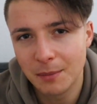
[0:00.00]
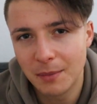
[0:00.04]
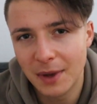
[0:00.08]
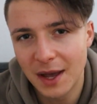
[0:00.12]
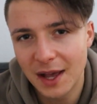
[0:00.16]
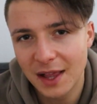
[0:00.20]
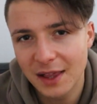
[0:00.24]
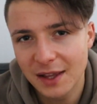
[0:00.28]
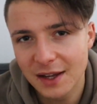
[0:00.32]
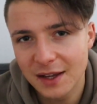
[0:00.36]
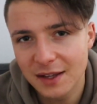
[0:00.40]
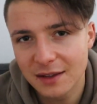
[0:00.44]

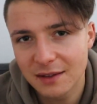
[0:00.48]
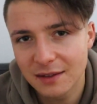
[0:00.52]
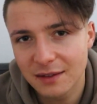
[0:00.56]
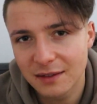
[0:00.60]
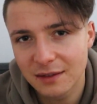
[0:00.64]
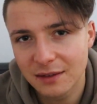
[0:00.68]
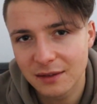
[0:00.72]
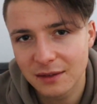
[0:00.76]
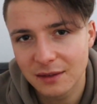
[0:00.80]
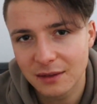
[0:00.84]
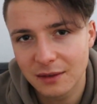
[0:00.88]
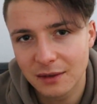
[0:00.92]

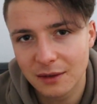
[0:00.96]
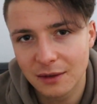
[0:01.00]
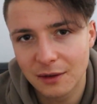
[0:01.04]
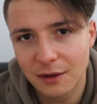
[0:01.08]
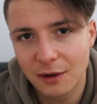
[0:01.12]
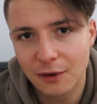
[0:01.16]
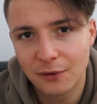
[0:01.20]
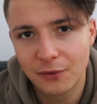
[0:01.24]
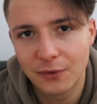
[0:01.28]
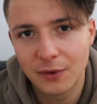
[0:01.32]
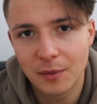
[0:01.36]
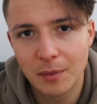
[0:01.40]
balance
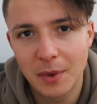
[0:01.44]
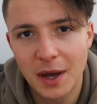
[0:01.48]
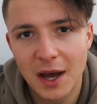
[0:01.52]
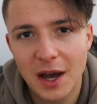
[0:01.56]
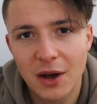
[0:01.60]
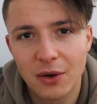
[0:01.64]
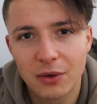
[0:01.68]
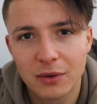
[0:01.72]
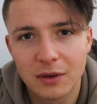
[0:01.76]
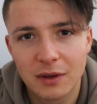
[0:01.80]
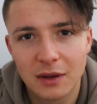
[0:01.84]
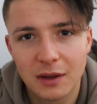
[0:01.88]
of
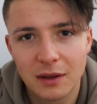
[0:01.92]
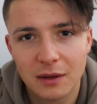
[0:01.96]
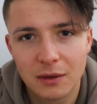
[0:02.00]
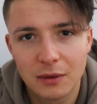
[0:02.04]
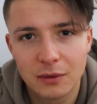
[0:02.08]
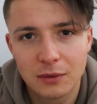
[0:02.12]
about